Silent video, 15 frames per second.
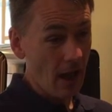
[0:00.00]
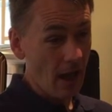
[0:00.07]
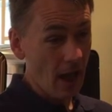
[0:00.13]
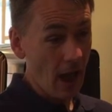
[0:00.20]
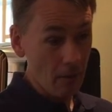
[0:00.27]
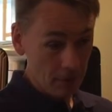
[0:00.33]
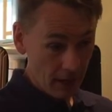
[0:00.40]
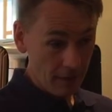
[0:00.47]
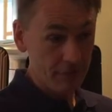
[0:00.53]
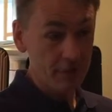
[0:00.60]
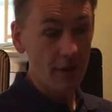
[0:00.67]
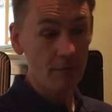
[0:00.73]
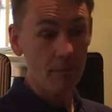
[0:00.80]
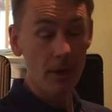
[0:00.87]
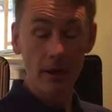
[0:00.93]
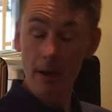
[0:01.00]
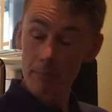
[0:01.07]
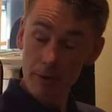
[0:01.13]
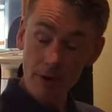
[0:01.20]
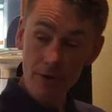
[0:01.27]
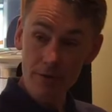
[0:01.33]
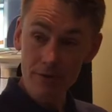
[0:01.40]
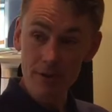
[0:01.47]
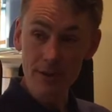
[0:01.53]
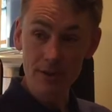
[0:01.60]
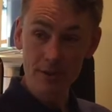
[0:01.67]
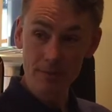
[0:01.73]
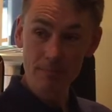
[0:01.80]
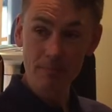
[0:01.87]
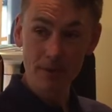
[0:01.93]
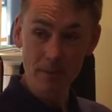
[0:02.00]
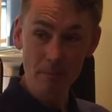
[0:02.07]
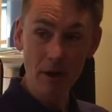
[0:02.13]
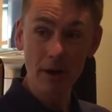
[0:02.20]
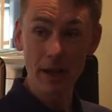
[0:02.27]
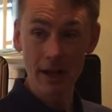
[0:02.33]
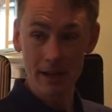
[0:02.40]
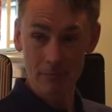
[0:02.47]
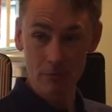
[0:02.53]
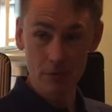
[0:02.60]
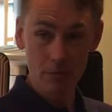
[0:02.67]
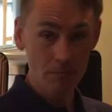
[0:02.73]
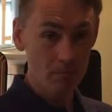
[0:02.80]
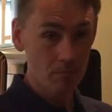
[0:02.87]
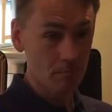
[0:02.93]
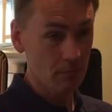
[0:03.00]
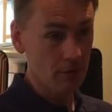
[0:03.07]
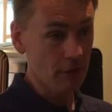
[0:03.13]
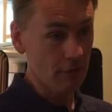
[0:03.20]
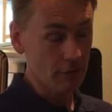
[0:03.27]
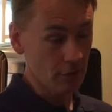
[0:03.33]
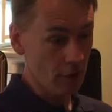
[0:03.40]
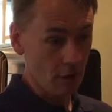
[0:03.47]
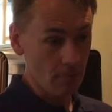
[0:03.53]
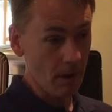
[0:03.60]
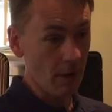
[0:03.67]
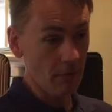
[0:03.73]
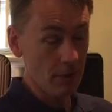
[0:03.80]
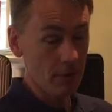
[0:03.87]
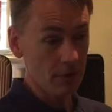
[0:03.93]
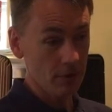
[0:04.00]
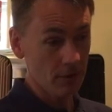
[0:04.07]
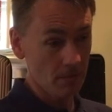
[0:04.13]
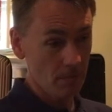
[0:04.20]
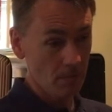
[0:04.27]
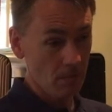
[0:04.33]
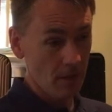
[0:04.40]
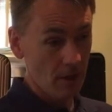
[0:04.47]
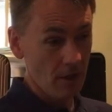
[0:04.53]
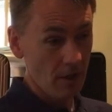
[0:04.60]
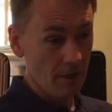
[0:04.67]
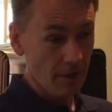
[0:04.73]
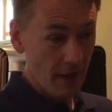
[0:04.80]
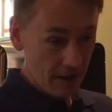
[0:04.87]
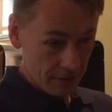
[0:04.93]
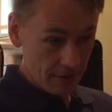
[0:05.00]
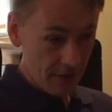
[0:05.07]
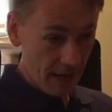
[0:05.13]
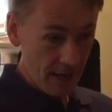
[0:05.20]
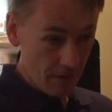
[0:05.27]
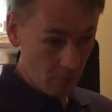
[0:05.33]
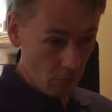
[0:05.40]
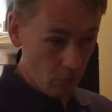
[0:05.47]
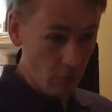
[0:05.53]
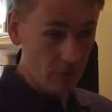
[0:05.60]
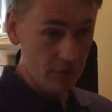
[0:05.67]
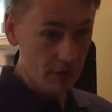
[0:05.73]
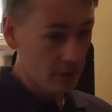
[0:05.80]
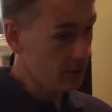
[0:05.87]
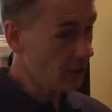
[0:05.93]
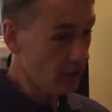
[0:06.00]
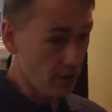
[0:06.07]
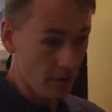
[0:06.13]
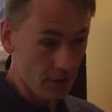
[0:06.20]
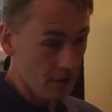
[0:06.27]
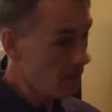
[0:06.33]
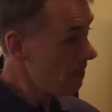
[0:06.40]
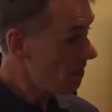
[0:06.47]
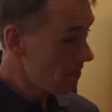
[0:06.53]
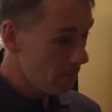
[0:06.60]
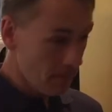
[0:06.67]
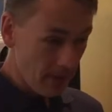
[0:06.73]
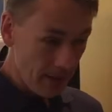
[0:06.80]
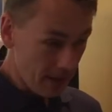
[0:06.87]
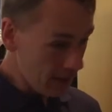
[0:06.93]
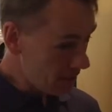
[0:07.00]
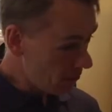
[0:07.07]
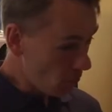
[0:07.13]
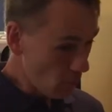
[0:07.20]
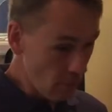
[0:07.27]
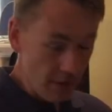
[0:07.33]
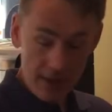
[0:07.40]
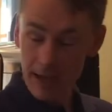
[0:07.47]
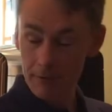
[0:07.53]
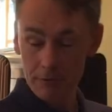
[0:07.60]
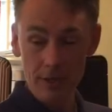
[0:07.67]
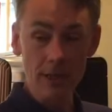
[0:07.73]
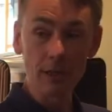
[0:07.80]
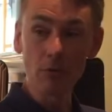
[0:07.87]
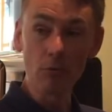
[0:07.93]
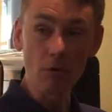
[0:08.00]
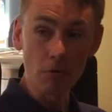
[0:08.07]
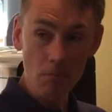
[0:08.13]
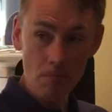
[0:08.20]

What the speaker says: I would have to have Beolab 90s in my lounge, given no barriers. That sound, once it's heard, is without equal.